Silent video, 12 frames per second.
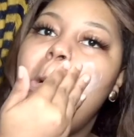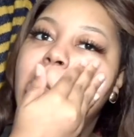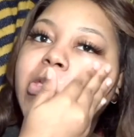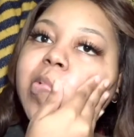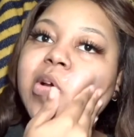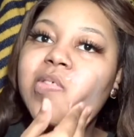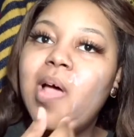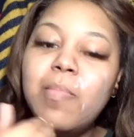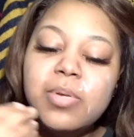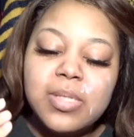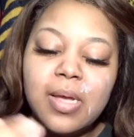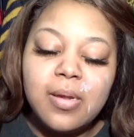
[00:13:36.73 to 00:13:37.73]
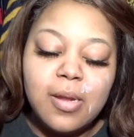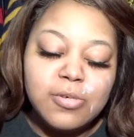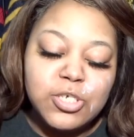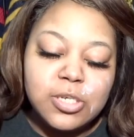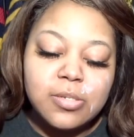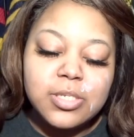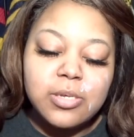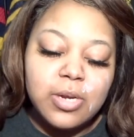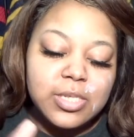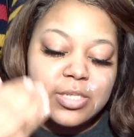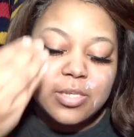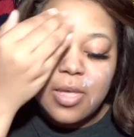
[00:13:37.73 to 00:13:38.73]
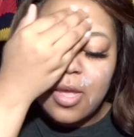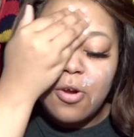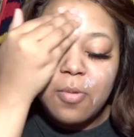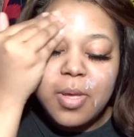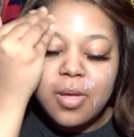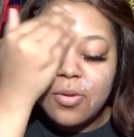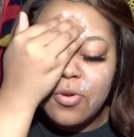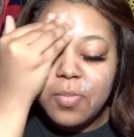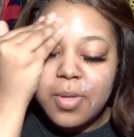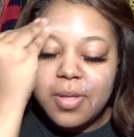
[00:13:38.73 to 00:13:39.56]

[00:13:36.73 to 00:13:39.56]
it smells almost like lotion, so that's scaring me a little bit.